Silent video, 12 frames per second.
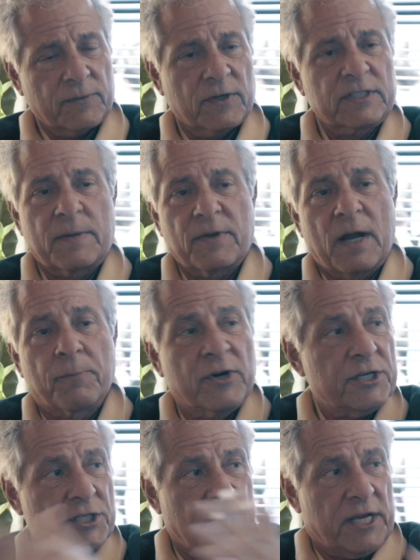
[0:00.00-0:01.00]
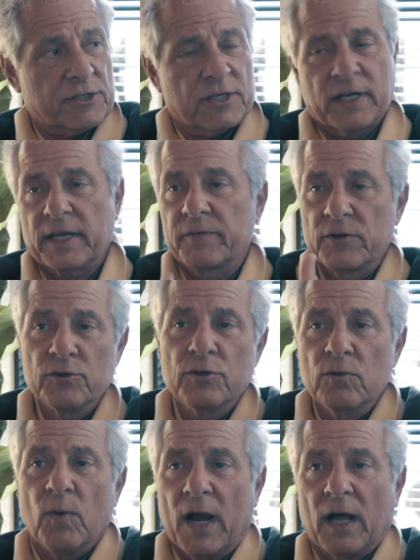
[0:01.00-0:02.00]
Like, for example, appreciation. Like if you
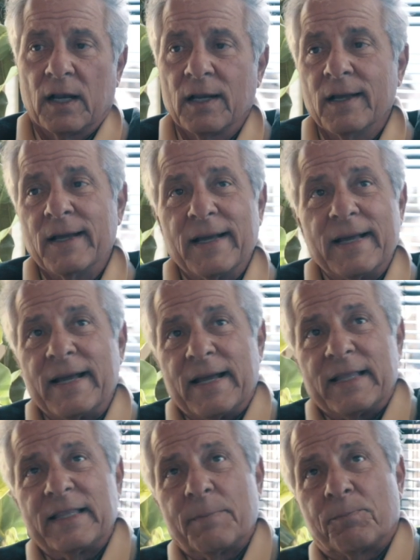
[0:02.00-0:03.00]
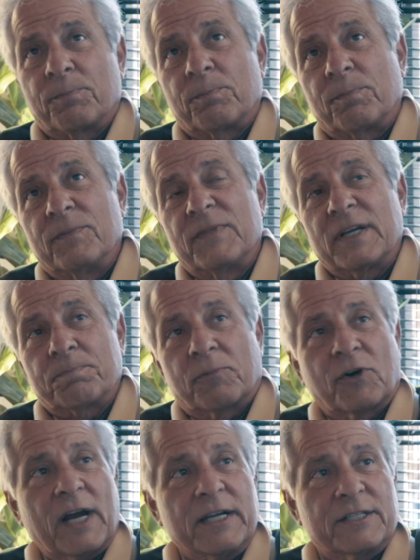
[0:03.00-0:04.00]
do well, the
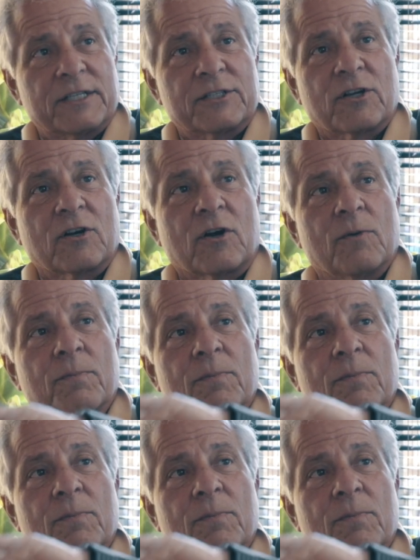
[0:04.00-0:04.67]
price is going to go